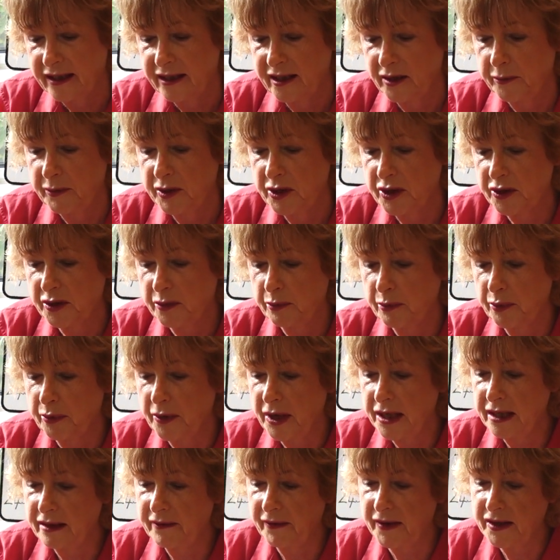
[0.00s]
Let me just
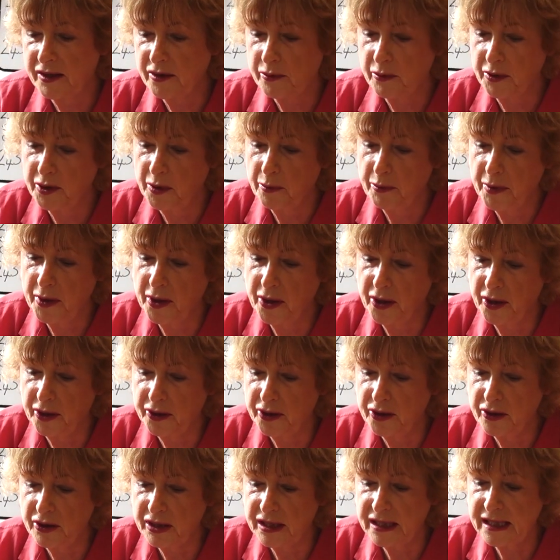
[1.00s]
break this one apart,
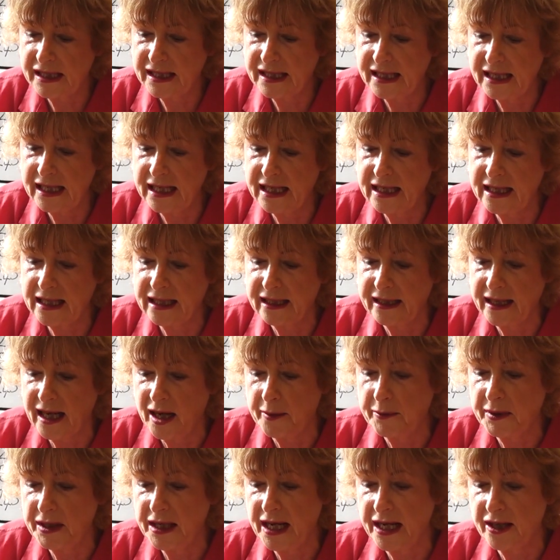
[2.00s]
and you can see the
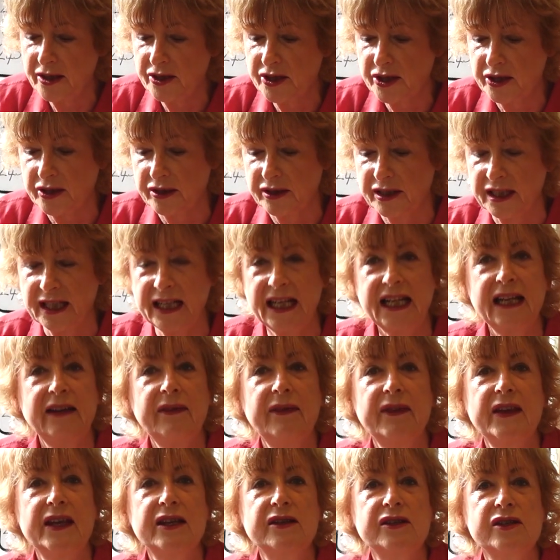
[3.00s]
lamination
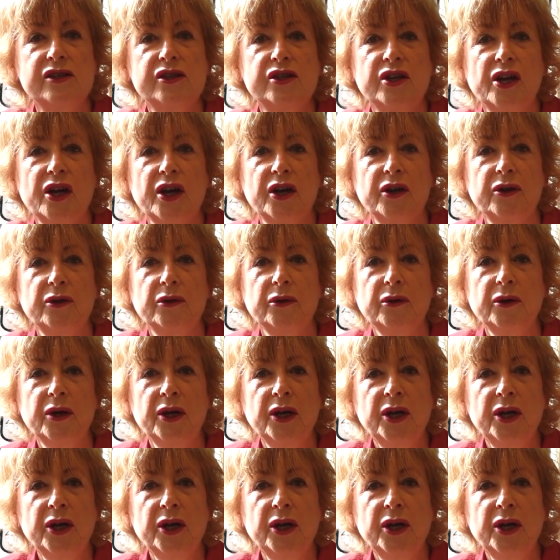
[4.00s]
in this dough